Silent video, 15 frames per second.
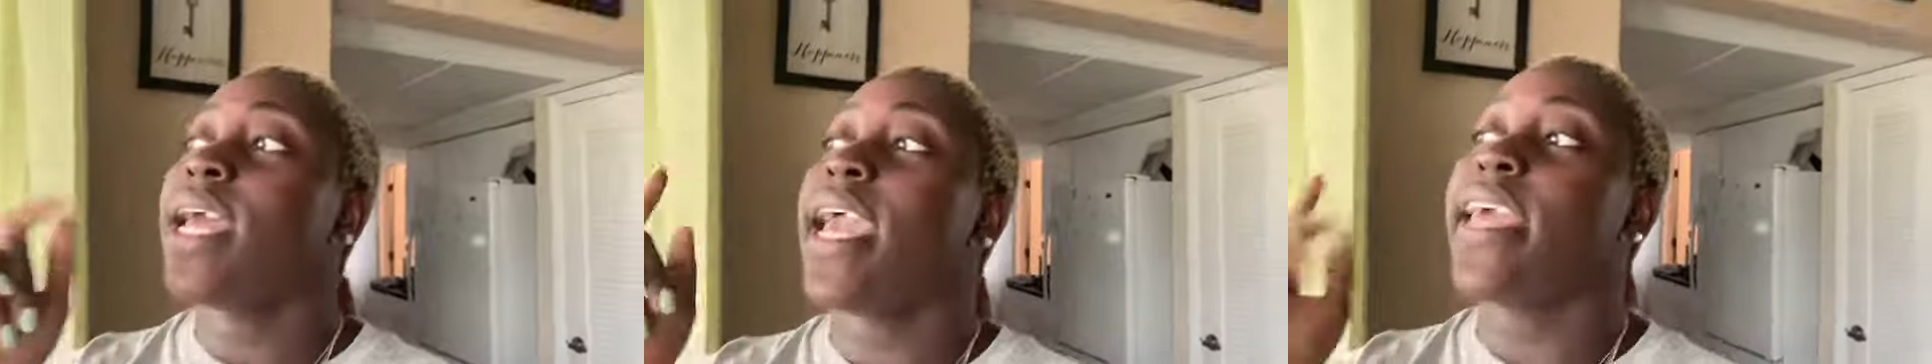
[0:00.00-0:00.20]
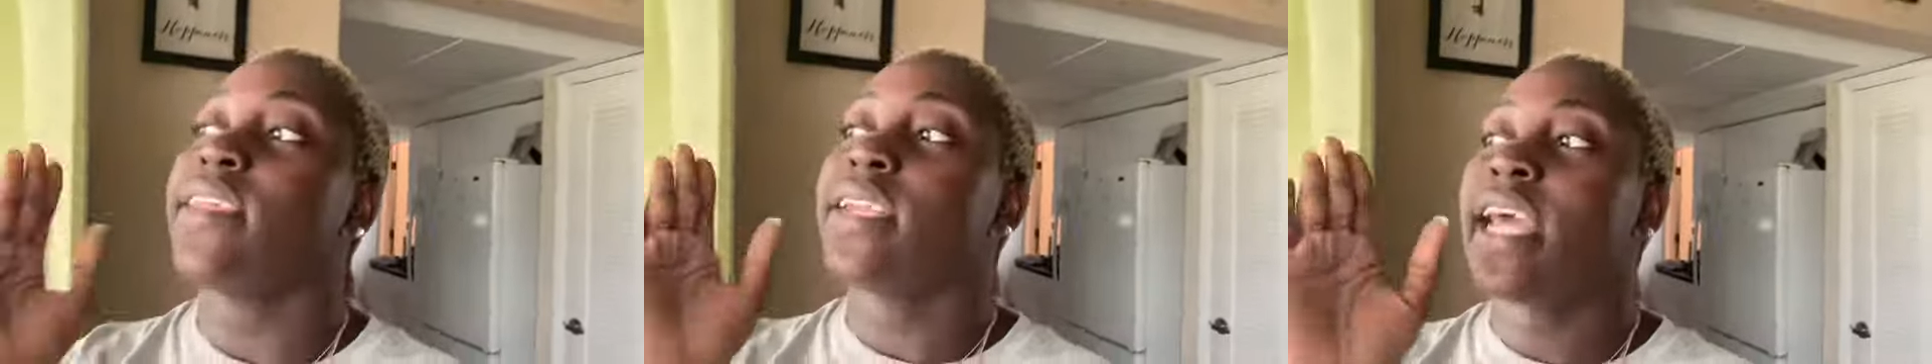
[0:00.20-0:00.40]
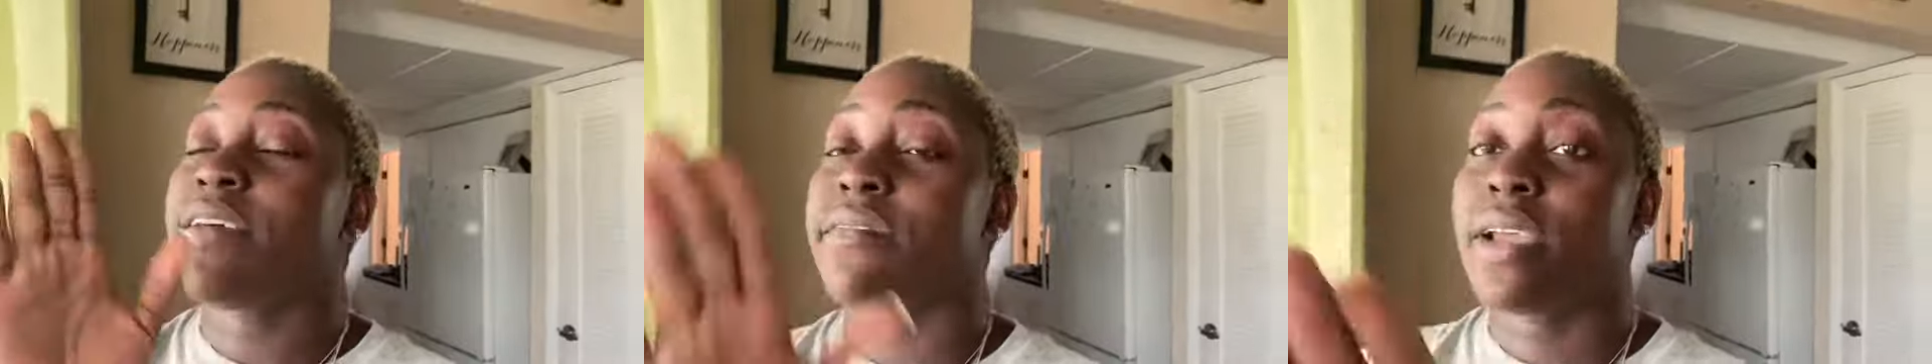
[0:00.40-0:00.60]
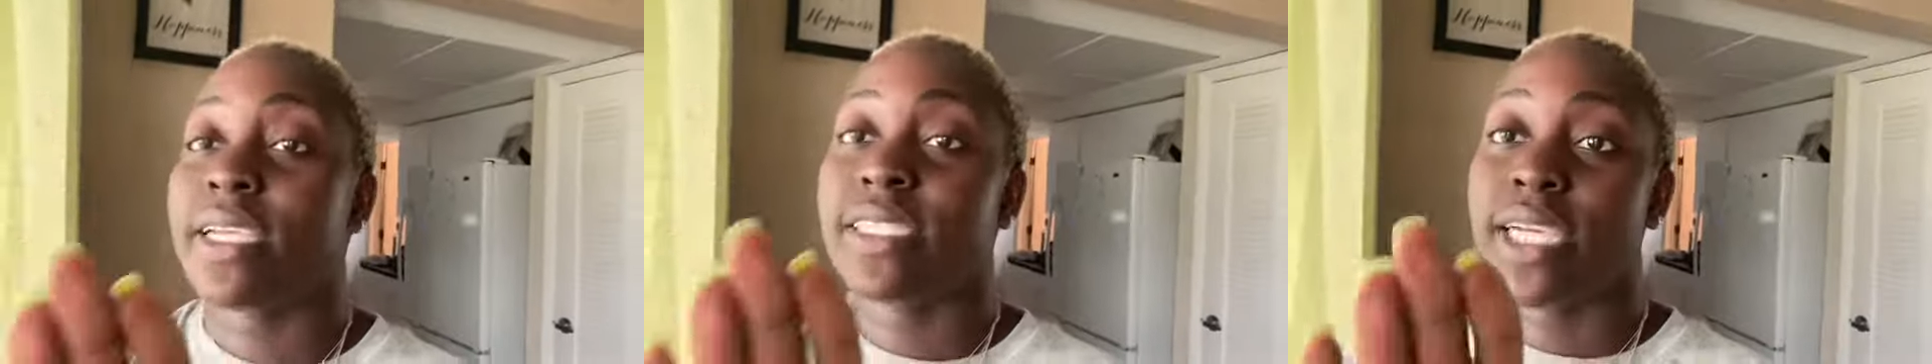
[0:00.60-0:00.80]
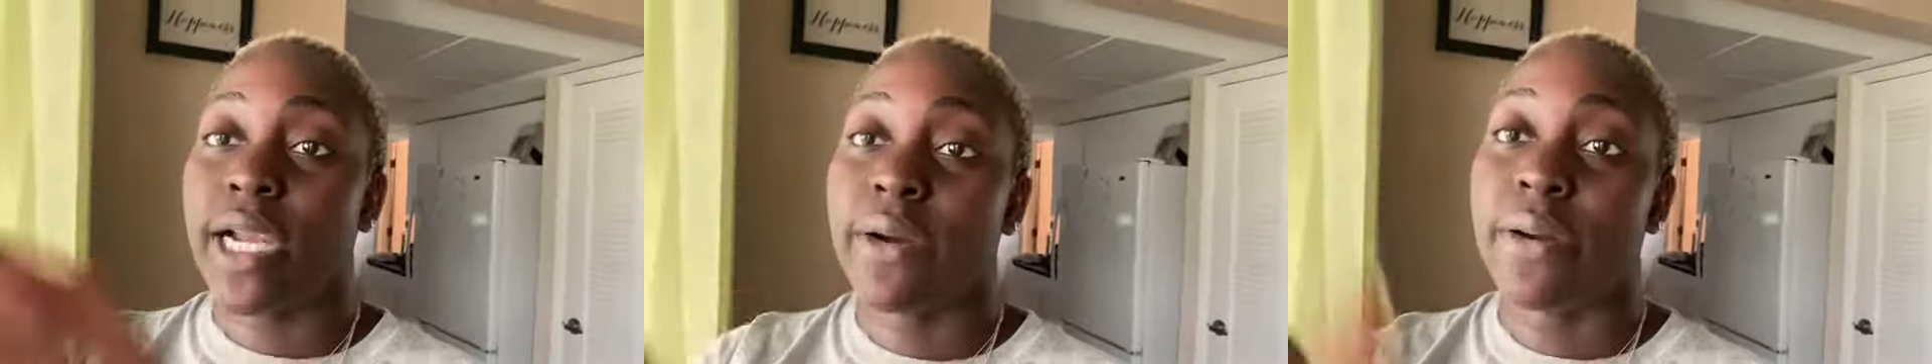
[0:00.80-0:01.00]
and then after i
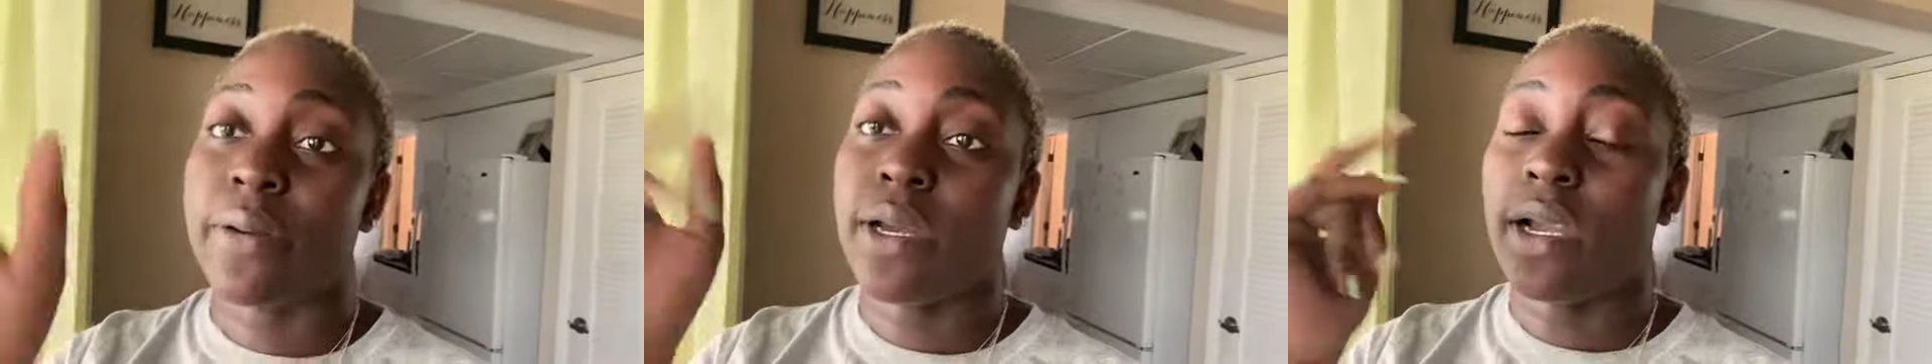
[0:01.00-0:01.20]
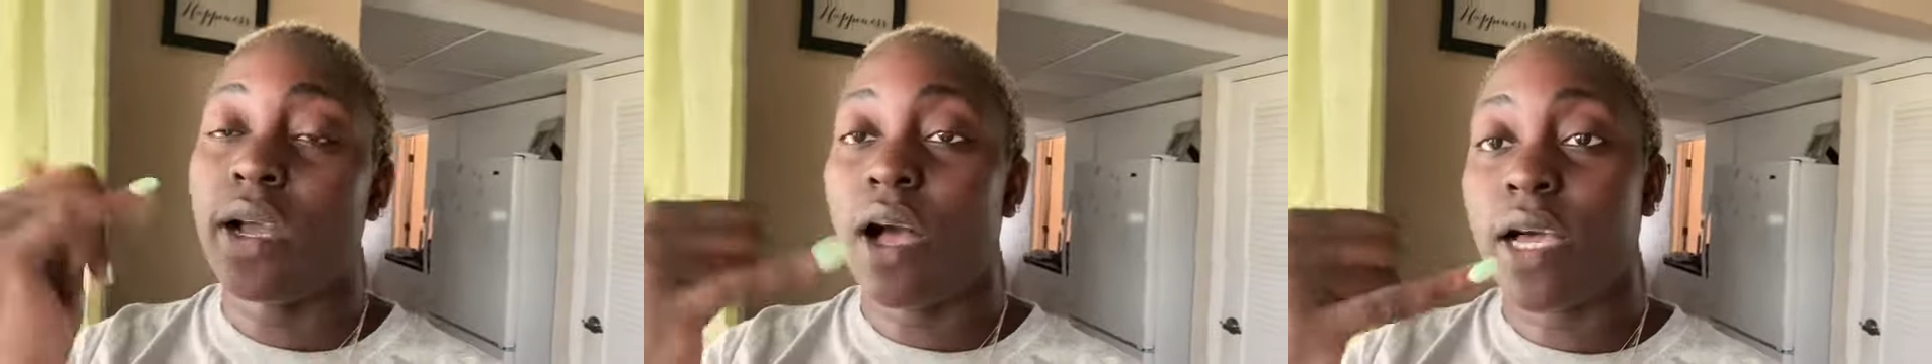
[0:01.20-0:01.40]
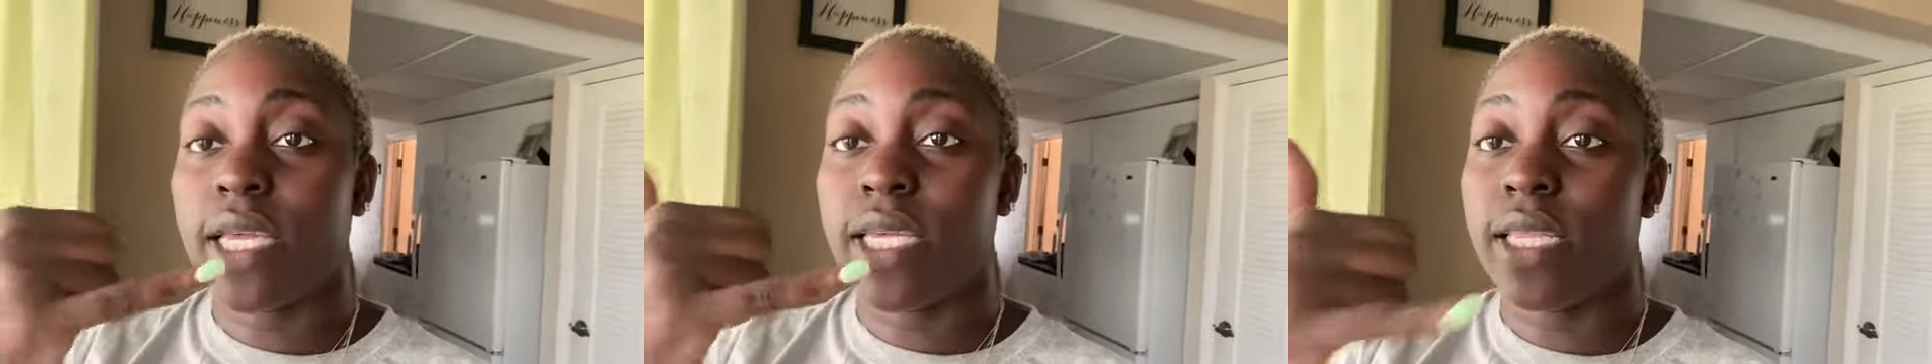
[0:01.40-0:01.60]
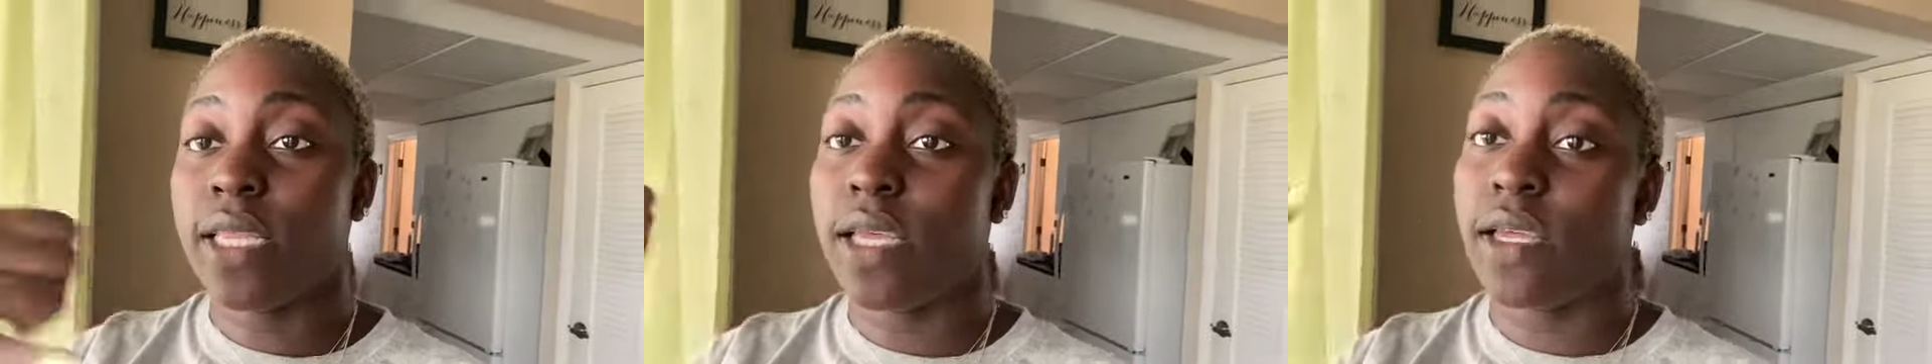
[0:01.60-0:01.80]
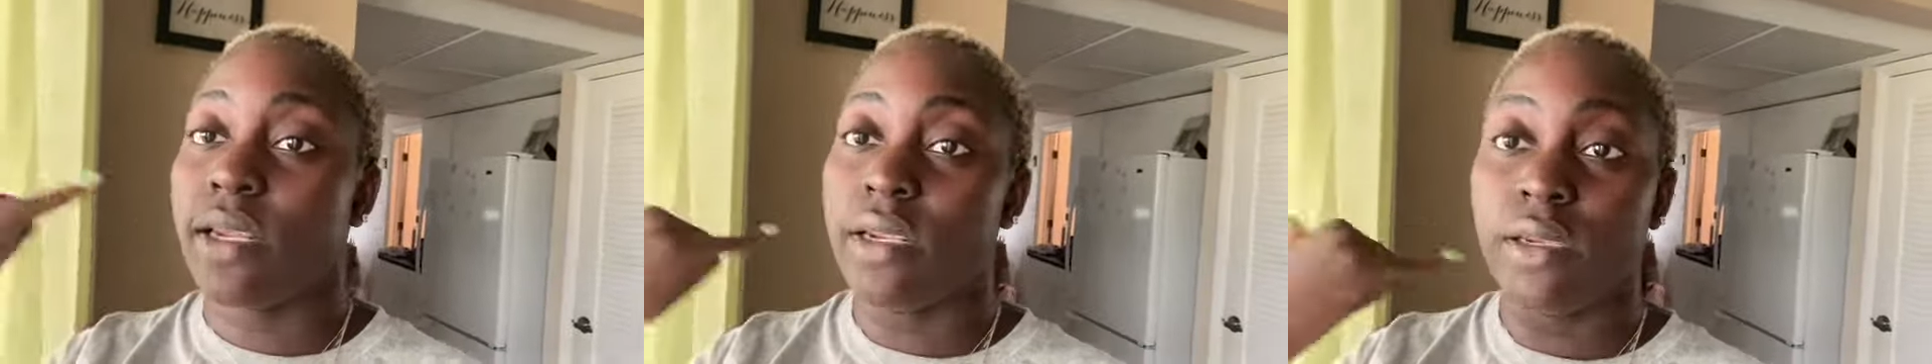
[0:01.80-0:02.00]
shower i'm gonna call
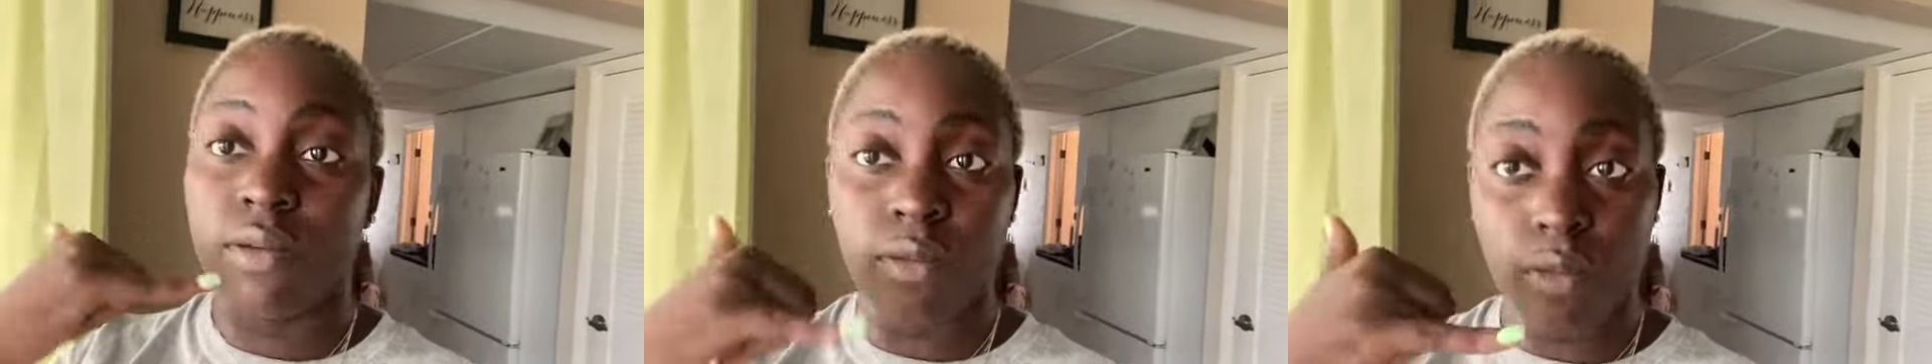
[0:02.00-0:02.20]
ethan